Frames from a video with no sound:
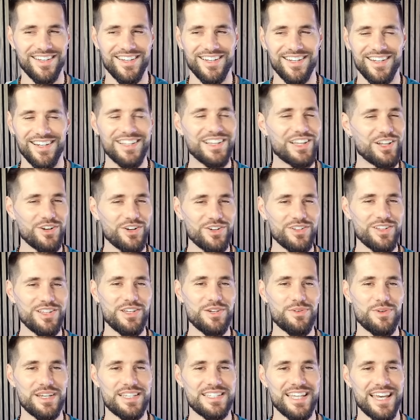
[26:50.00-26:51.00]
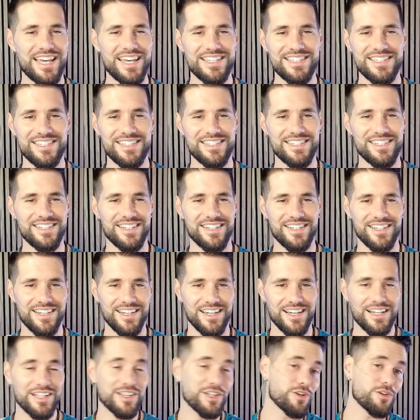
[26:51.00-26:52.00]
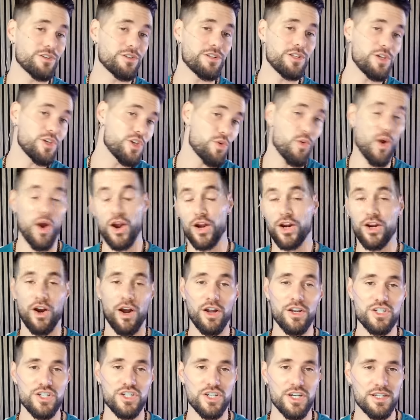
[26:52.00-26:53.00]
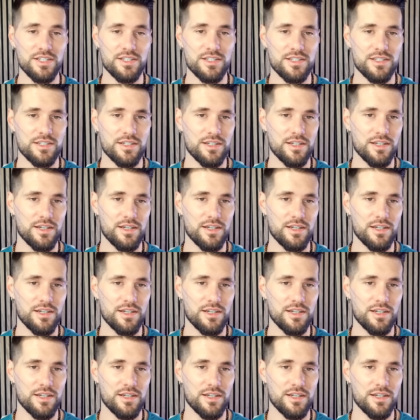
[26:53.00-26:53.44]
Clearly, you exist. Clearly, you are conscious.